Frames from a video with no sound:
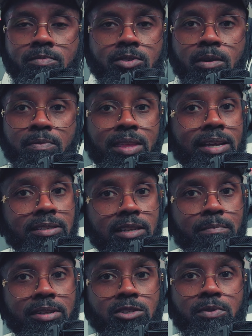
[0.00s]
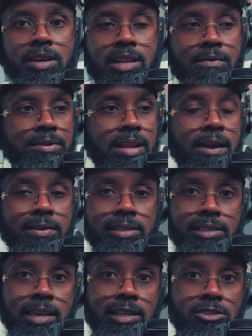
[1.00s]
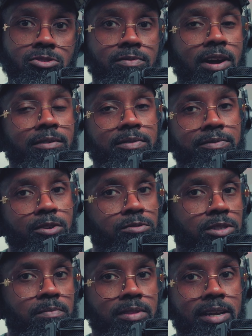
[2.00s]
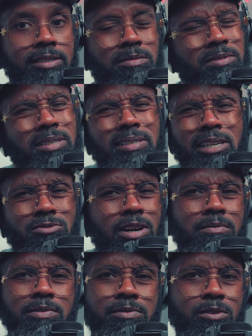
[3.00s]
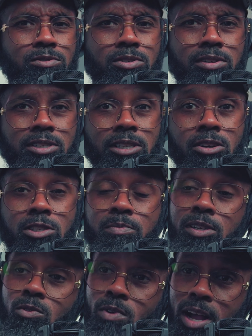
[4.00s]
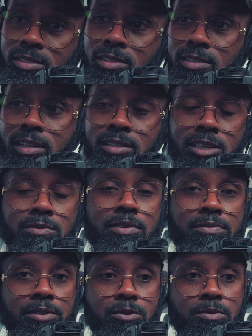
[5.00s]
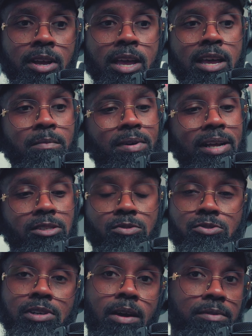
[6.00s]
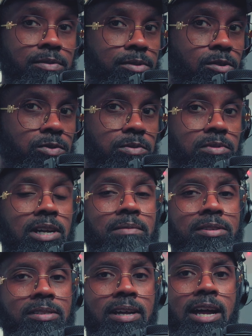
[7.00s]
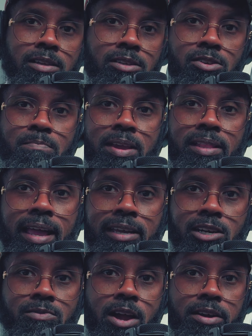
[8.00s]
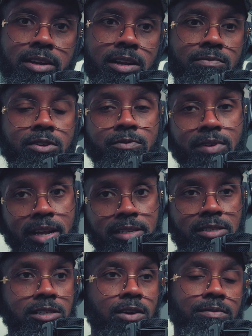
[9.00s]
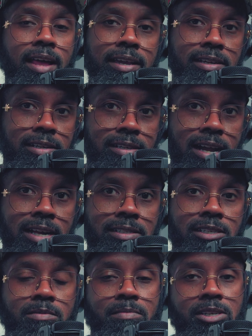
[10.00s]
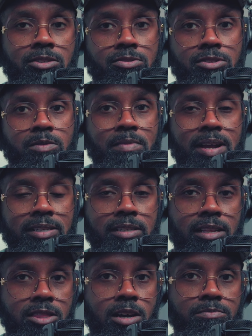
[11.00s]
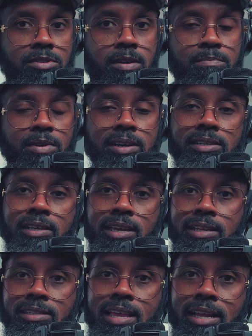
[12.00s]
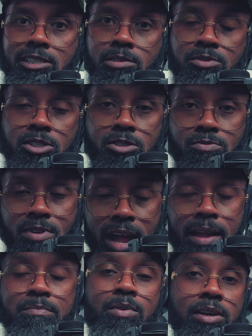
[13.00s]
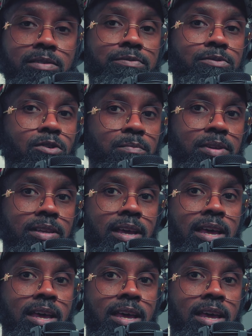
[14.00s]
some things in between every now and again. So if I review some things, sometimes I drop reviews on the channel. It's been a while since I did a review, but I do drop reviews from time to time. You may like it around here. If you find yourself liking the content, make sure you smash that thumbs up button, hit that subscribe button for me